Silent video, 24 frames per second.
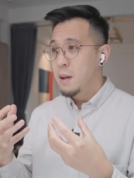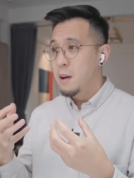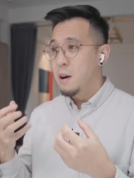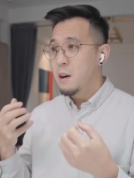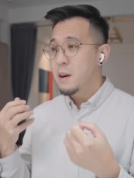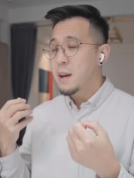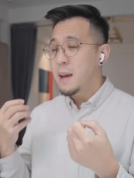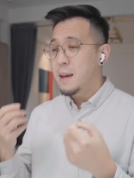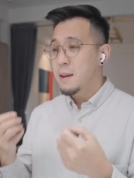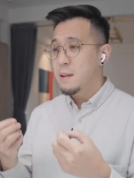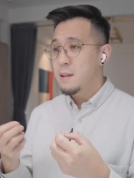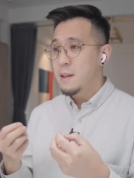
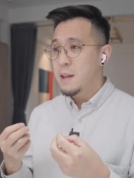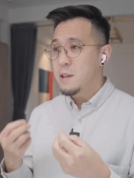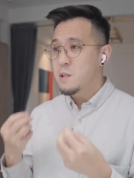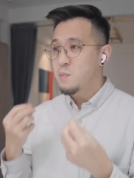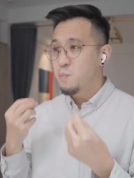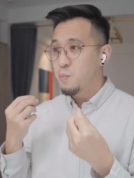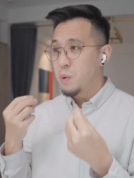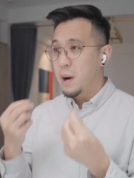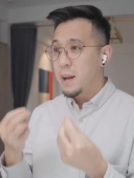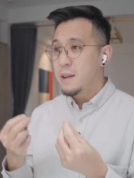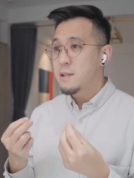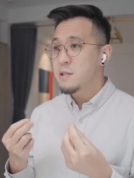Okay, let's
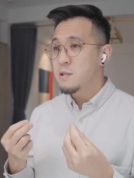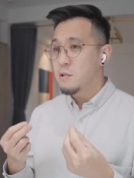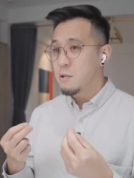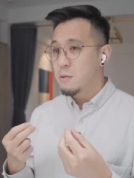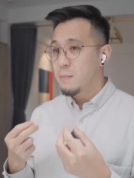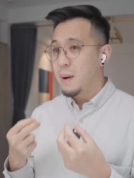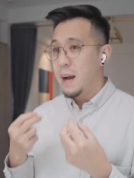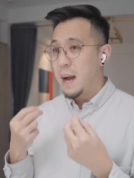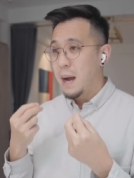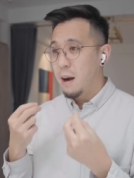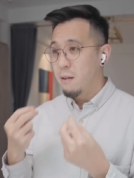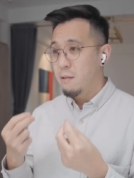
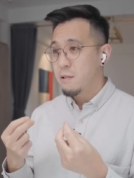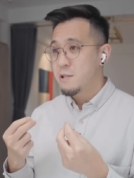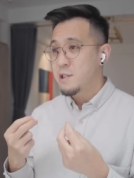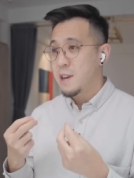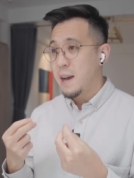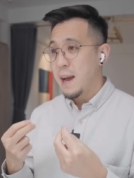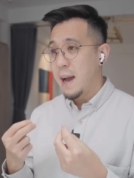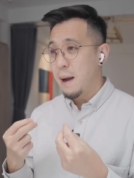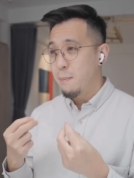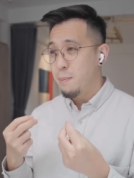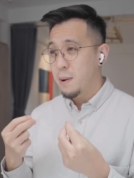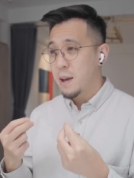brainstorm how a
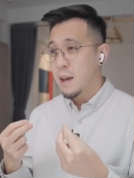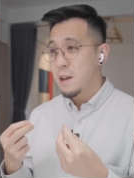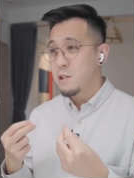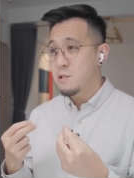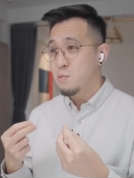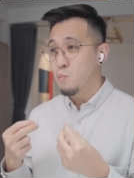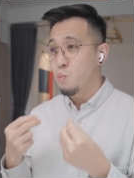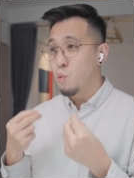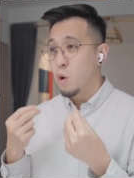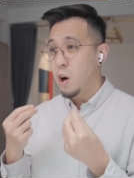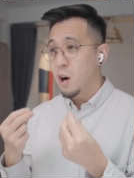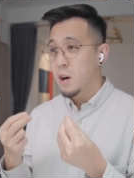chat
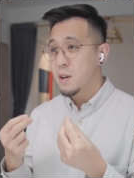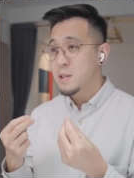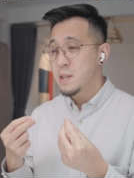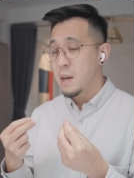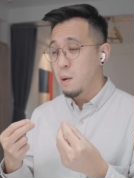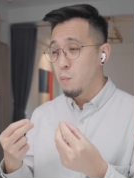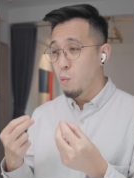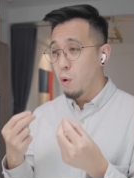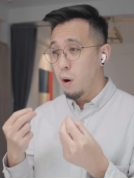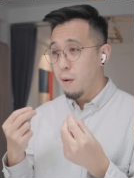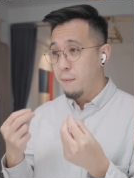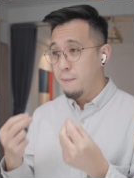application works
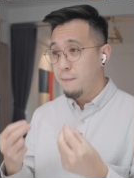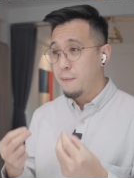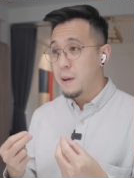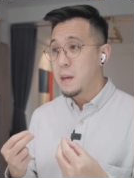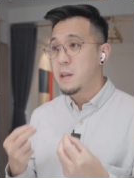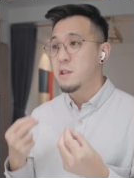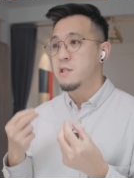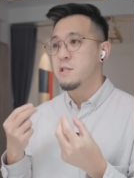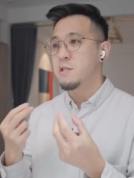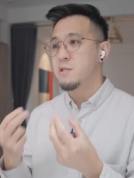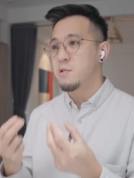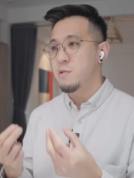and what
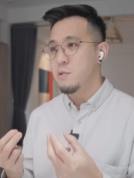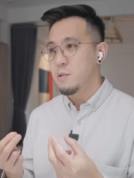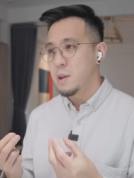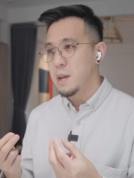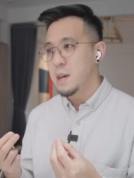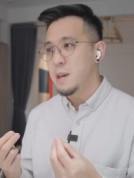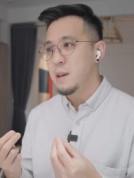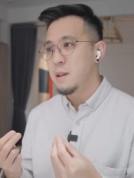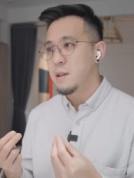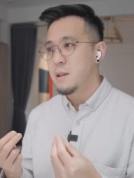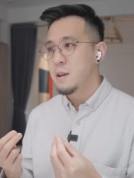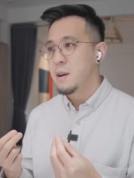features you
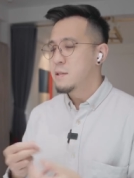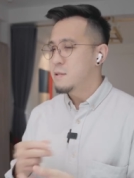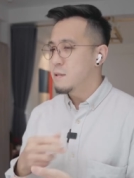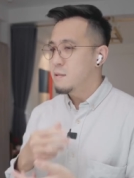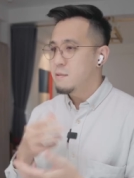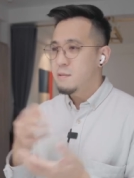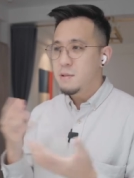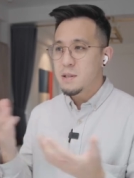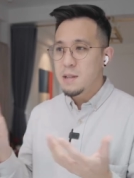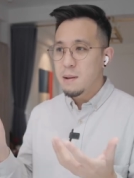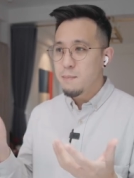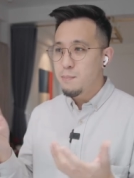need.
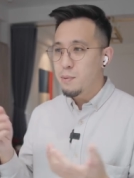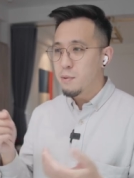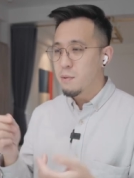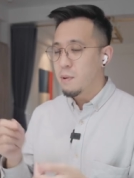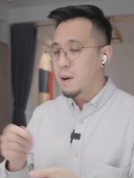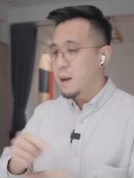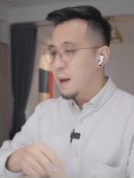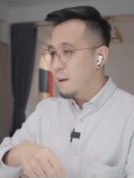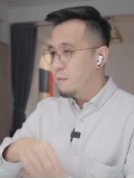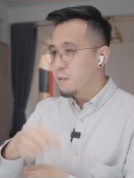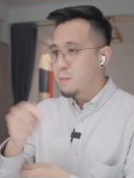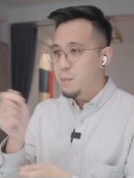So simple,
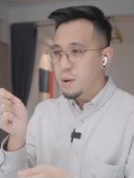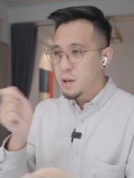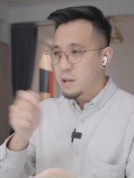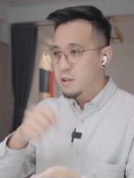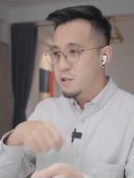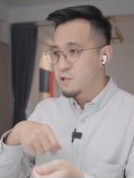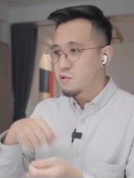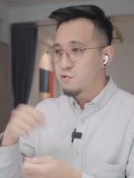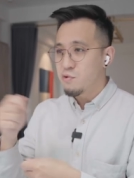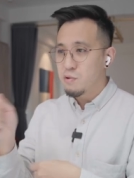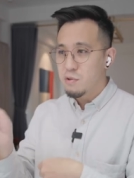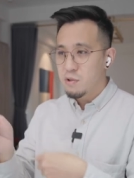right? Everybody
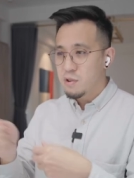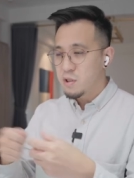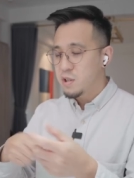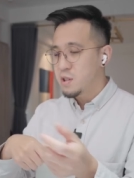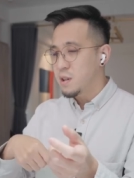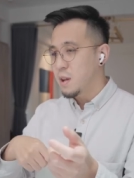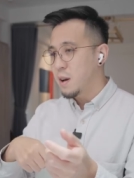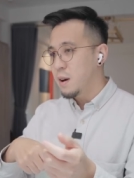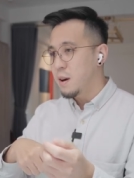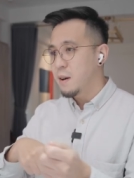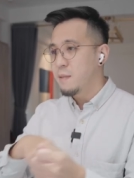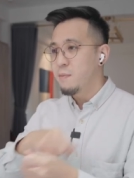just draws
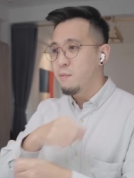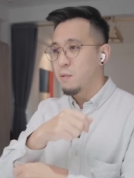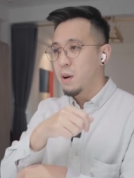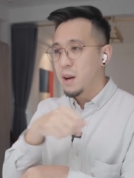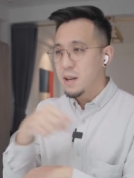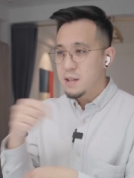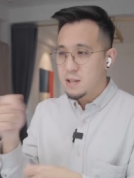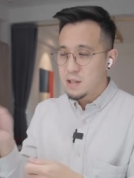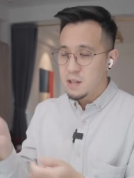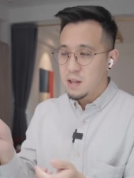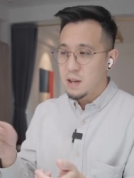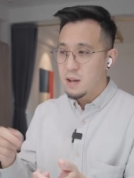stuff,
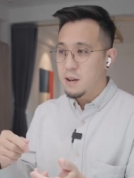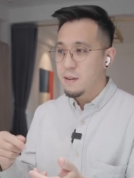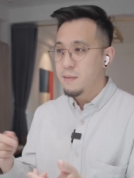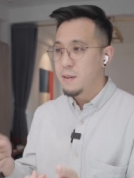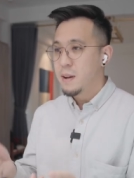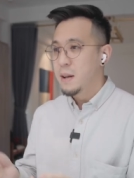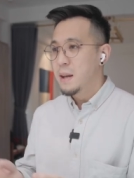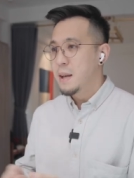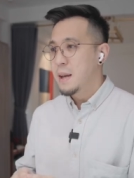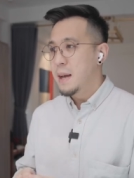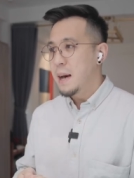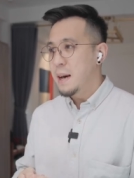writes
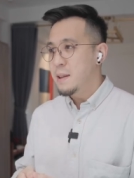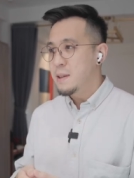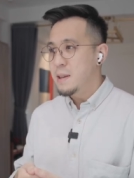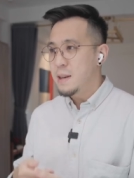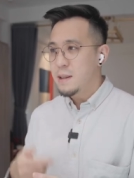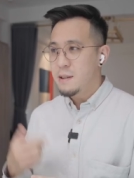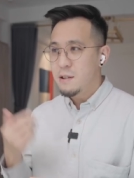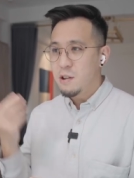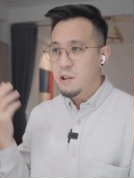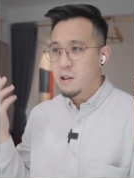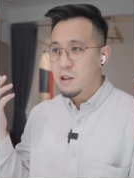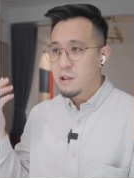stuff, and
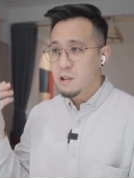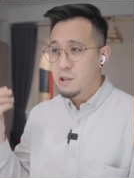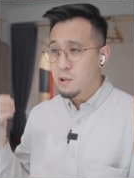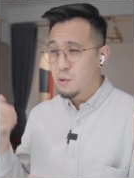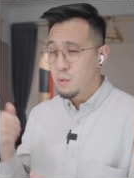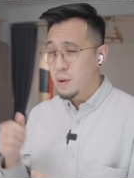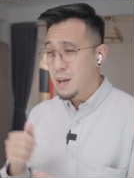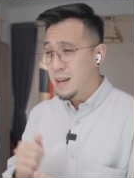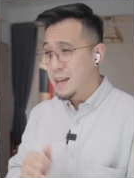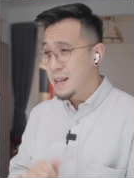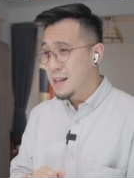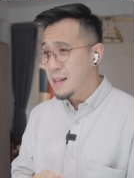then you can
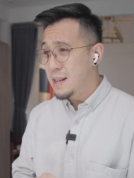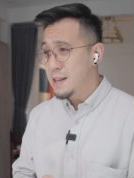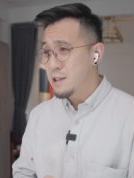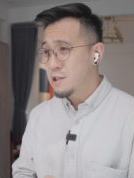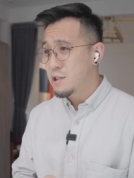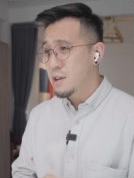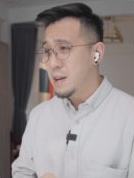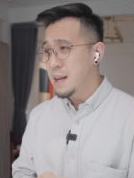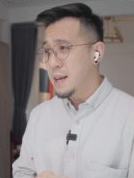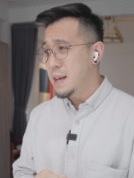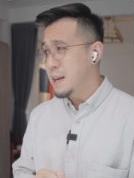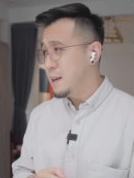do it in
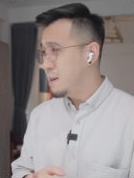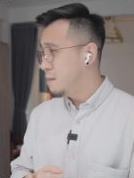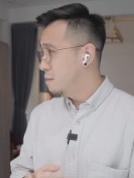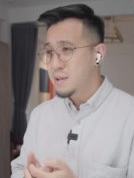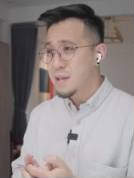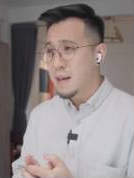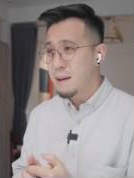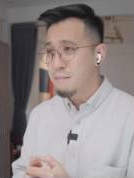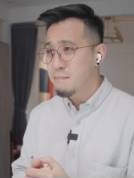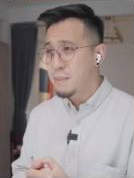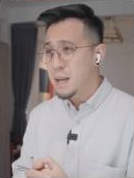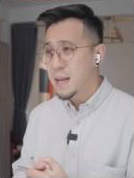literally
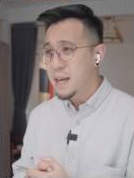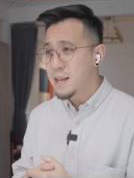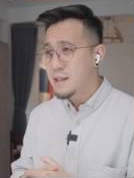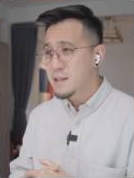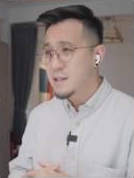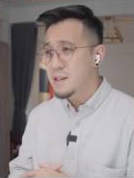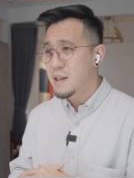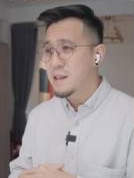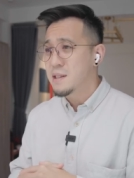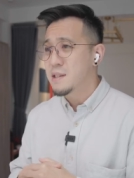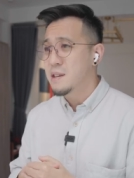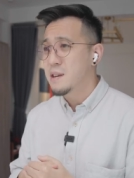ten
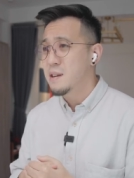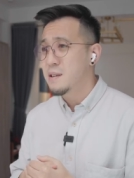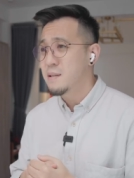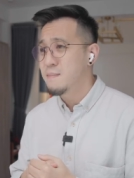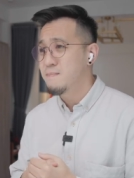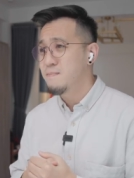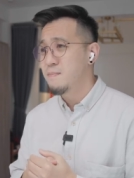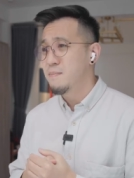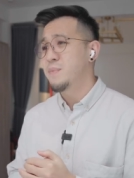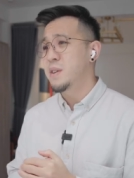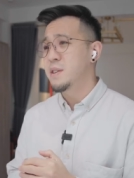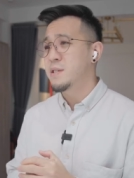minutes. There's a
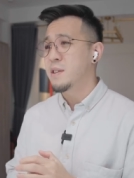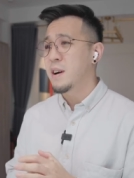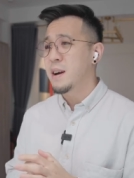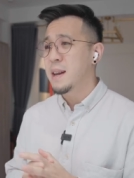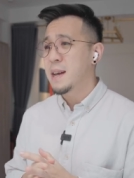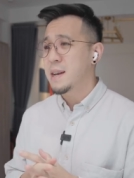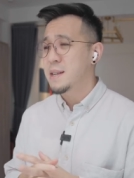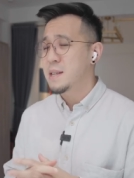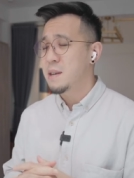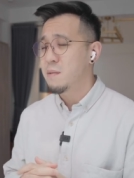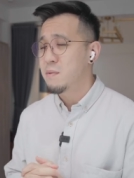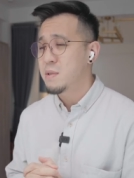design
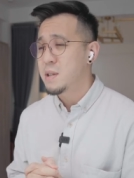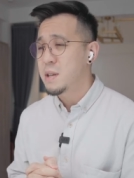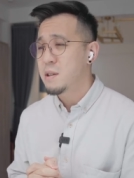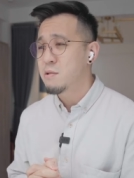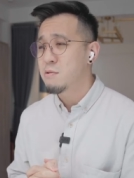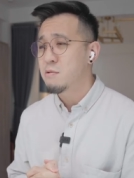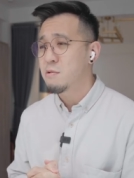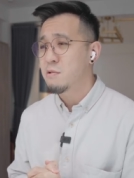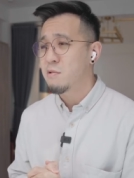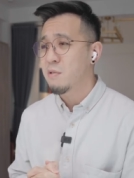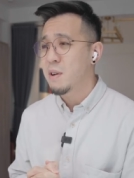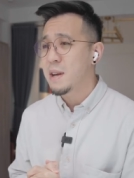activity
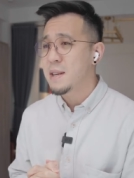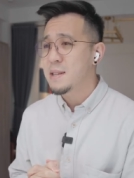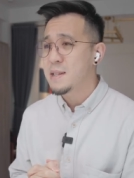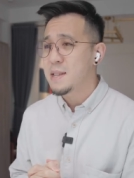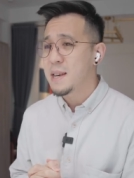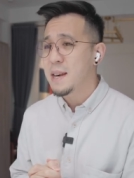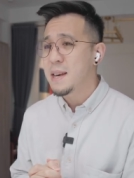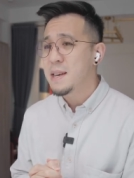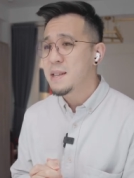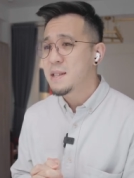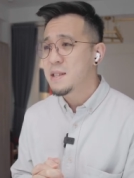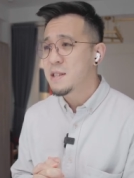called
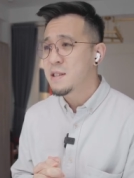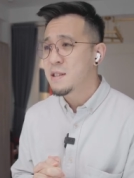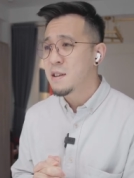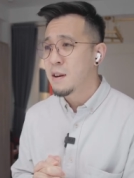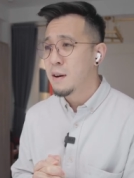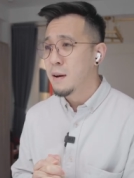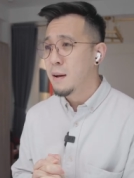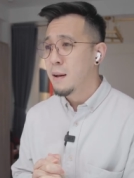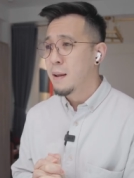Crazy Eights,